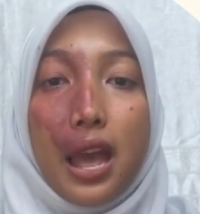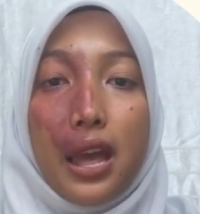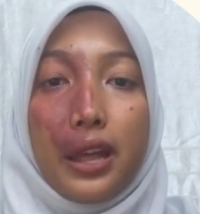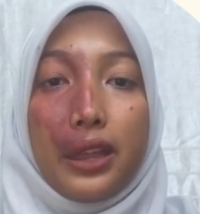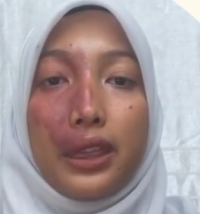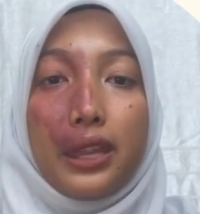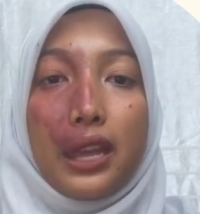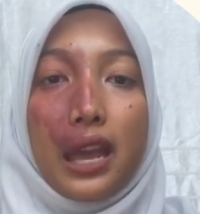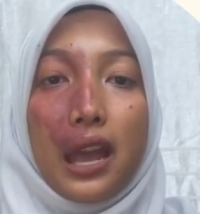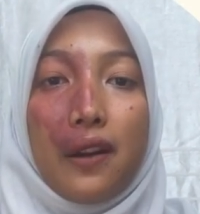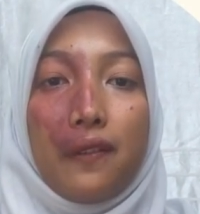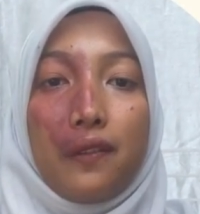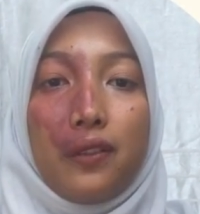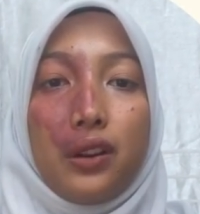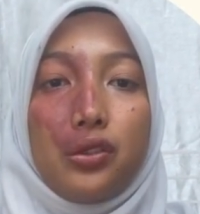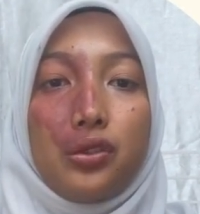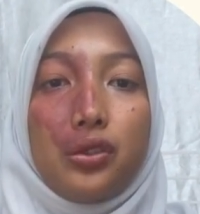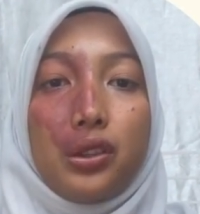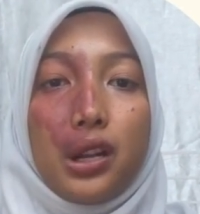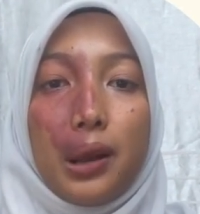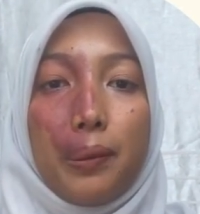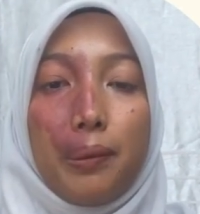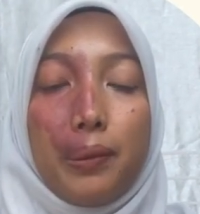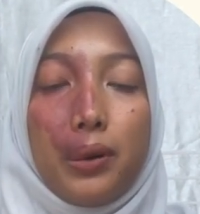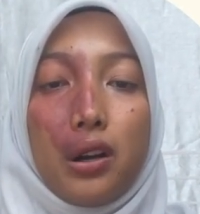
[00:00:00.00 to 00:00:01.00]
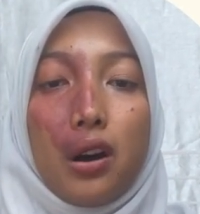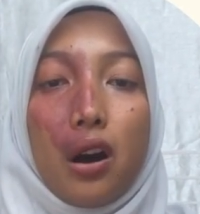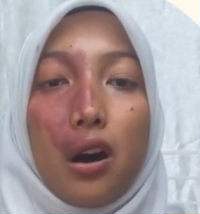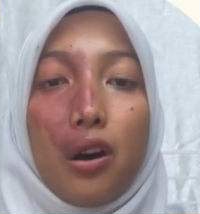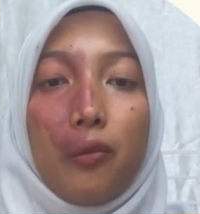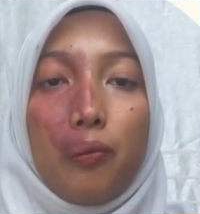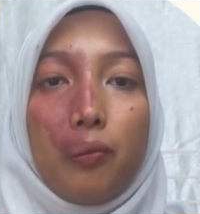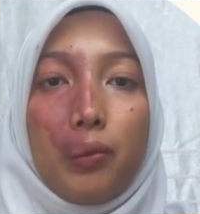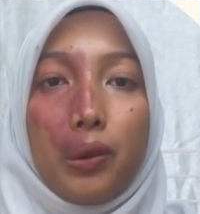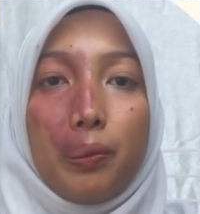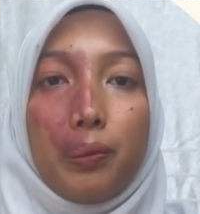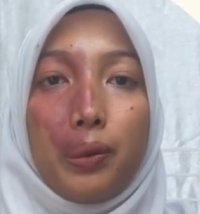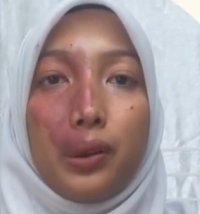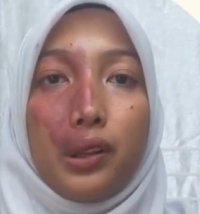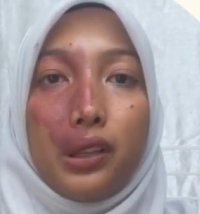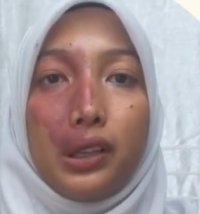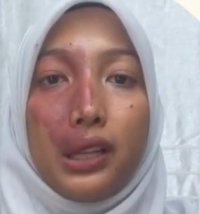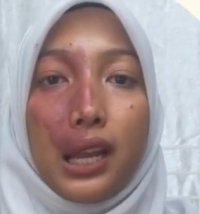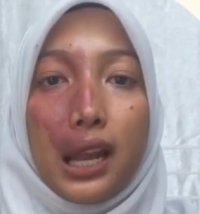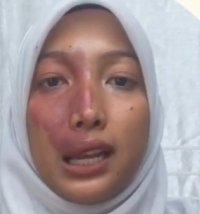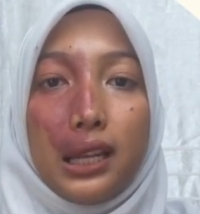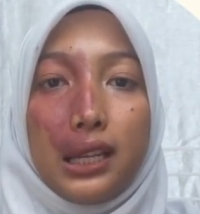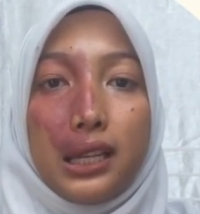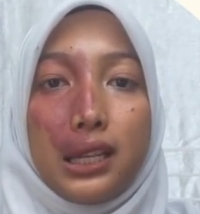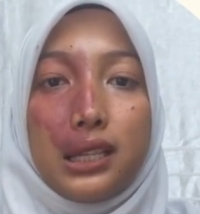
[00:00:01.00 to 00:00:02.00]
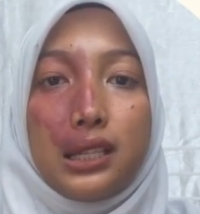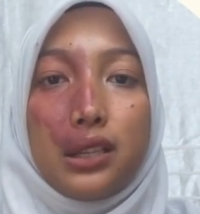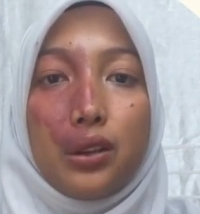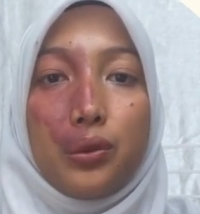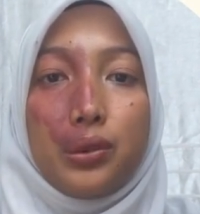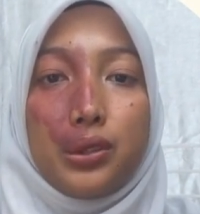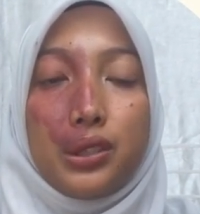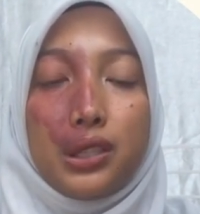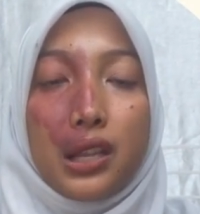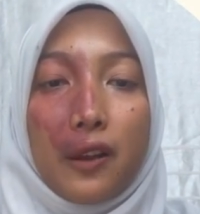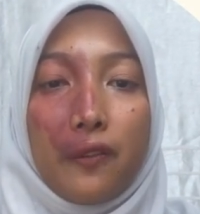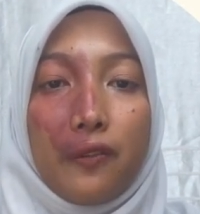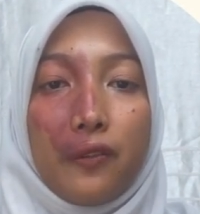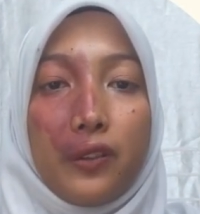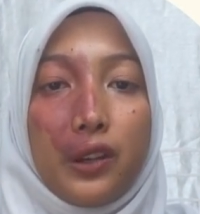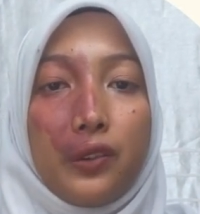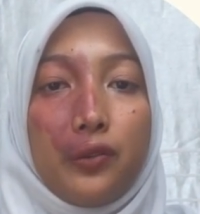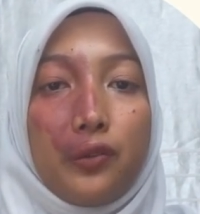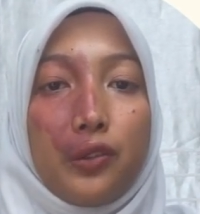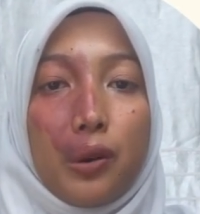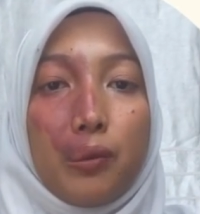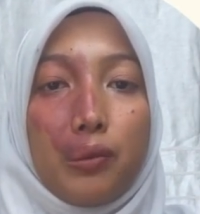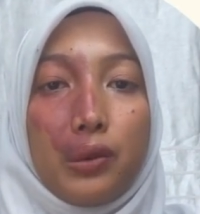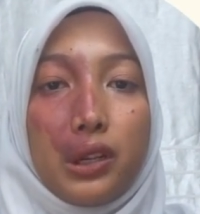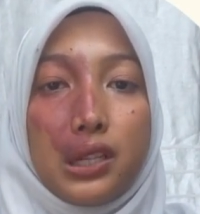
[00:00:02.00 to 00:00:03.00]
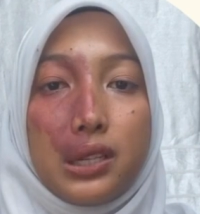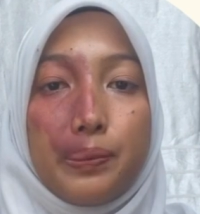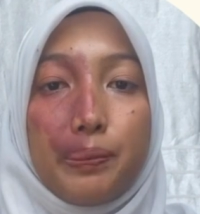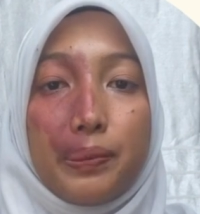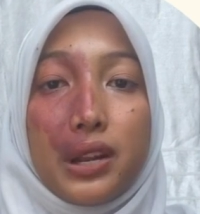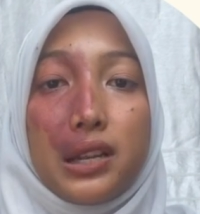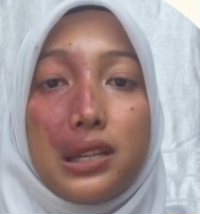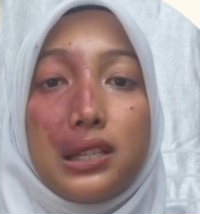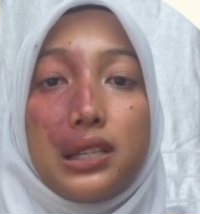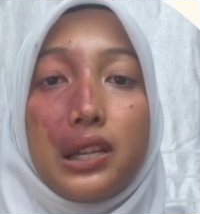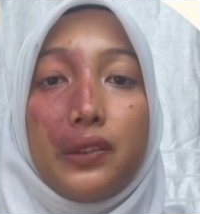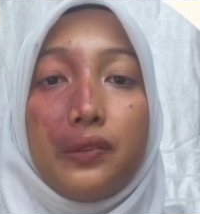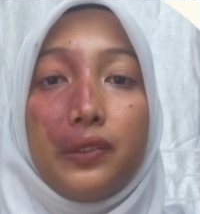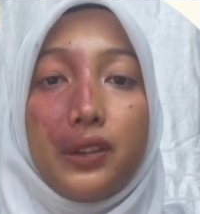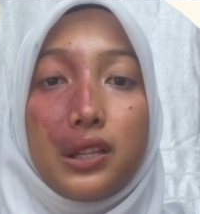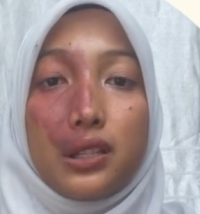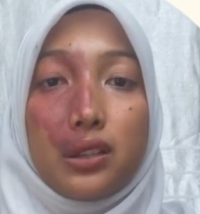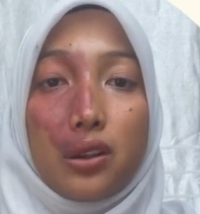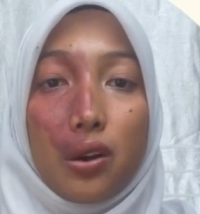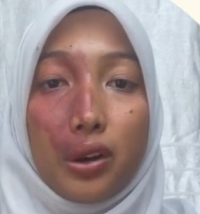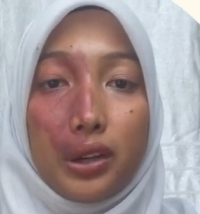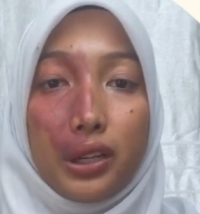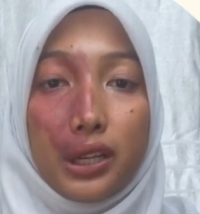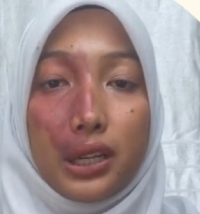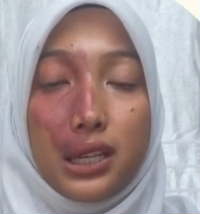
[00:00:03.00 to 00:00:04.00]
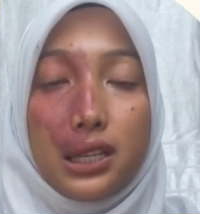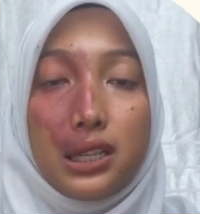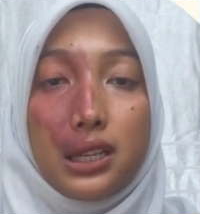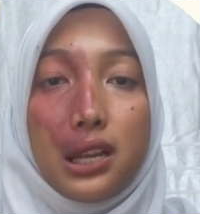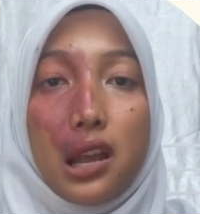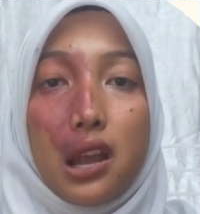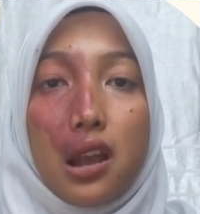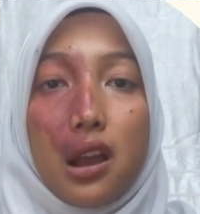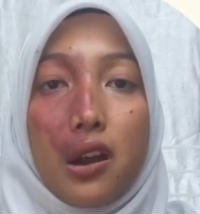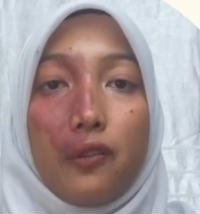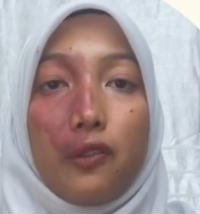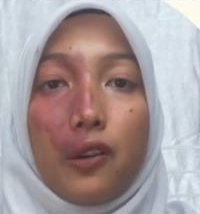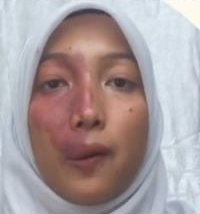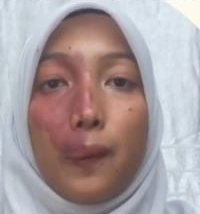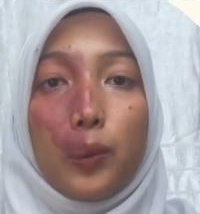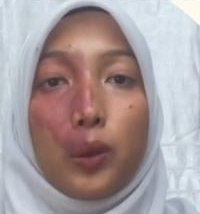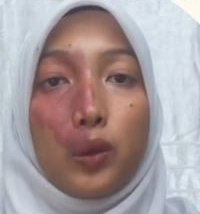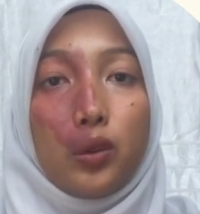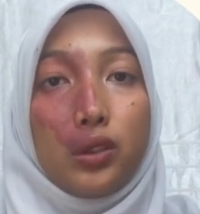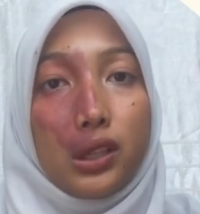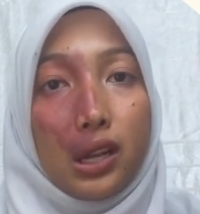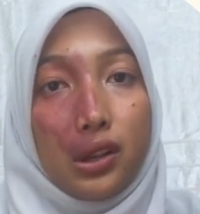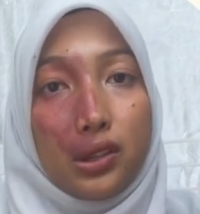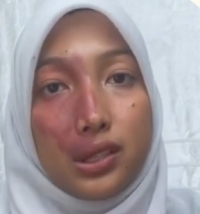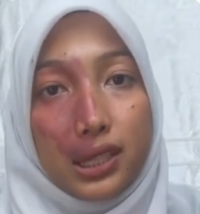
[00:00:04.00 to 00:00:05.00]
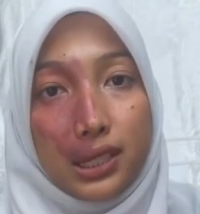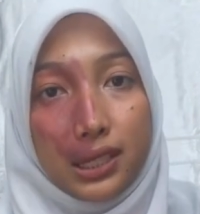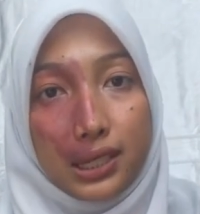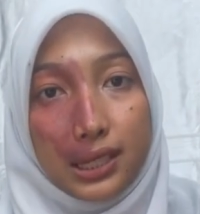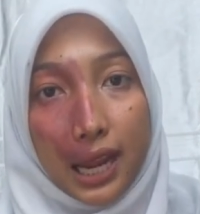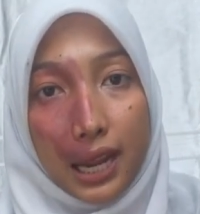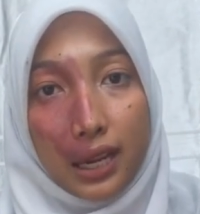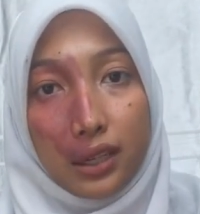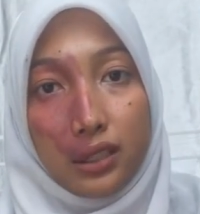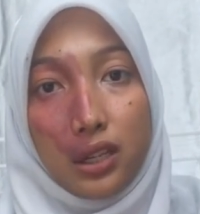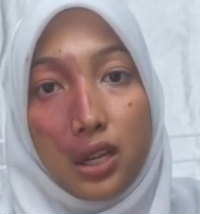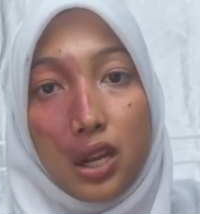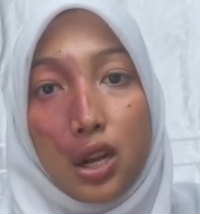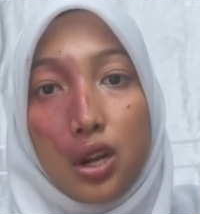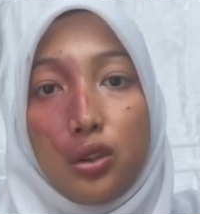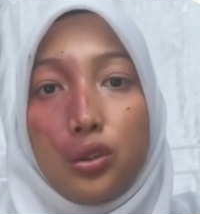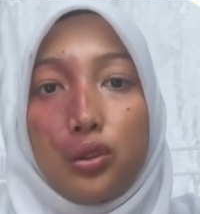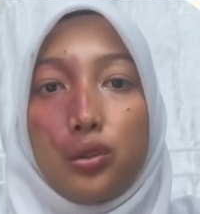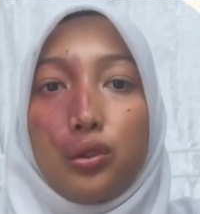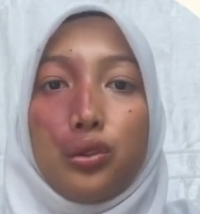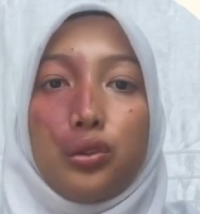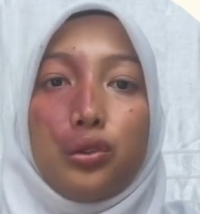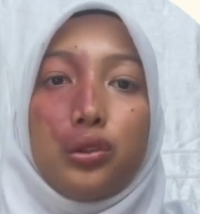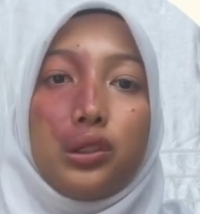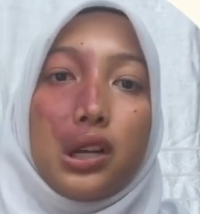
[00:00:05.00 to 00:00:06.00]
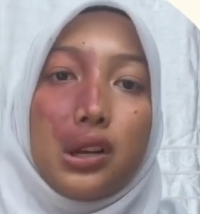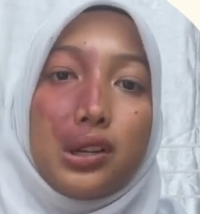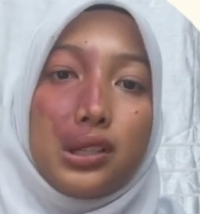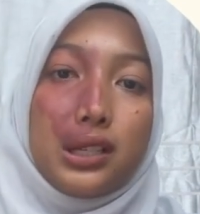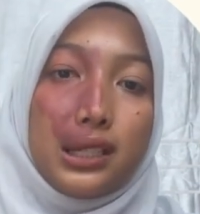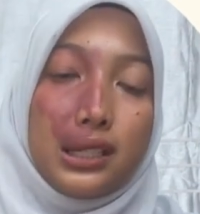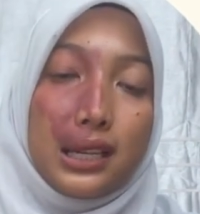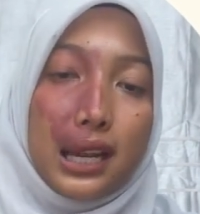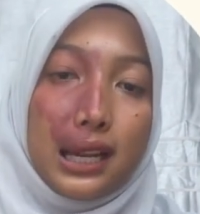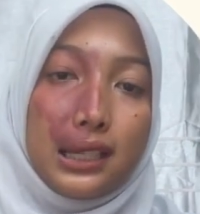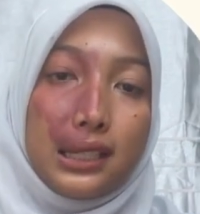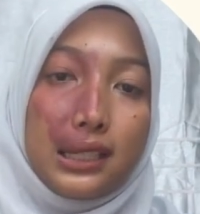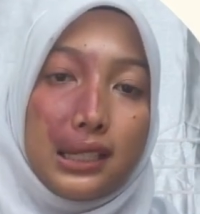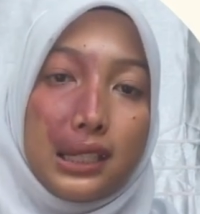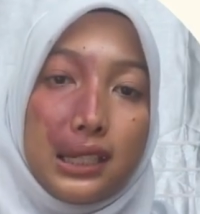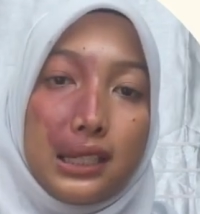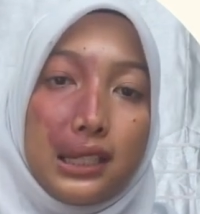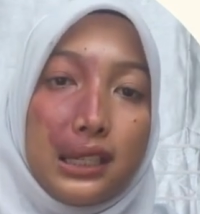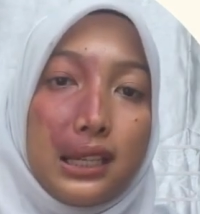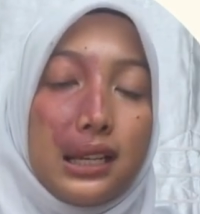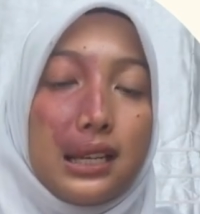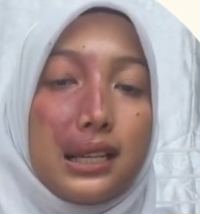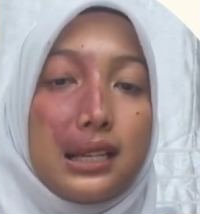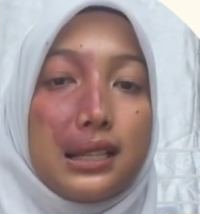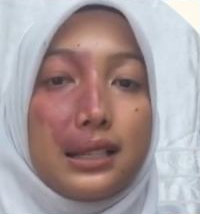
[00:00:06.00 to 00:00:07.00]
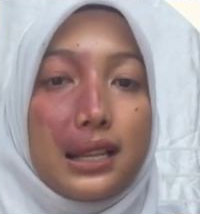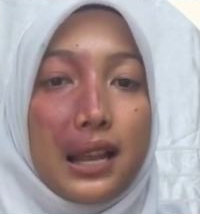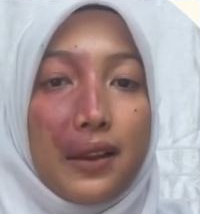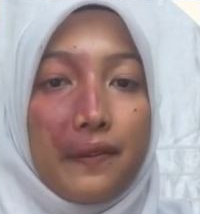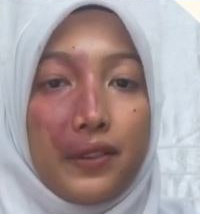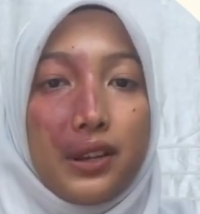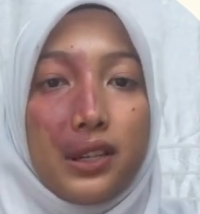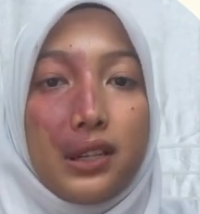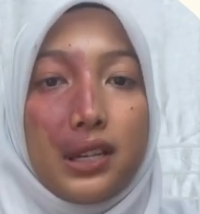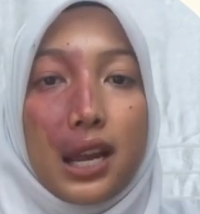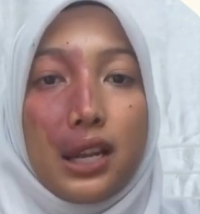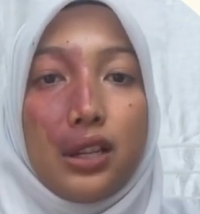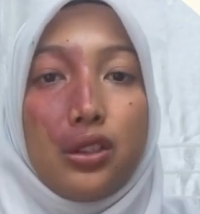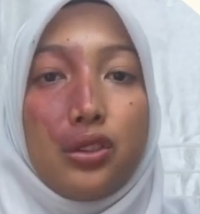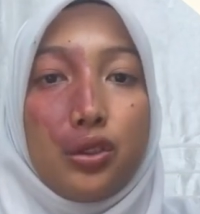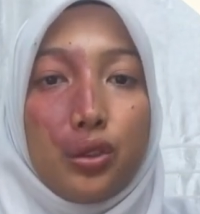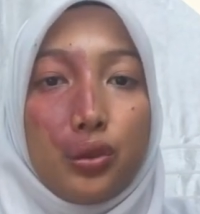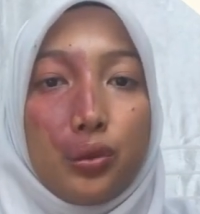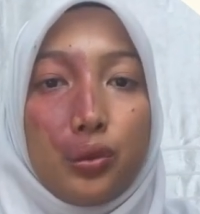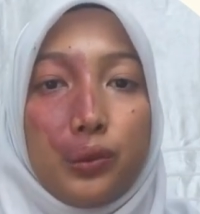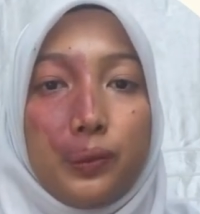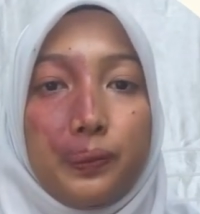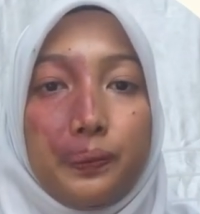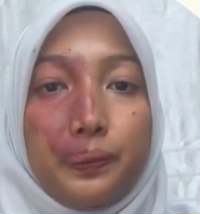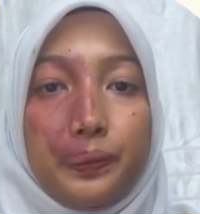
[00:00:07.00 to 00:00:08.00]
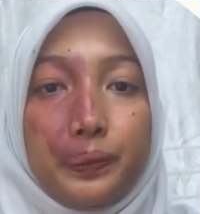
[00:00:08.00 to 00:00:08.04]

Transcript: The average number of people dailies who suffered from depressive disorders from 2010 to 2019 is 792.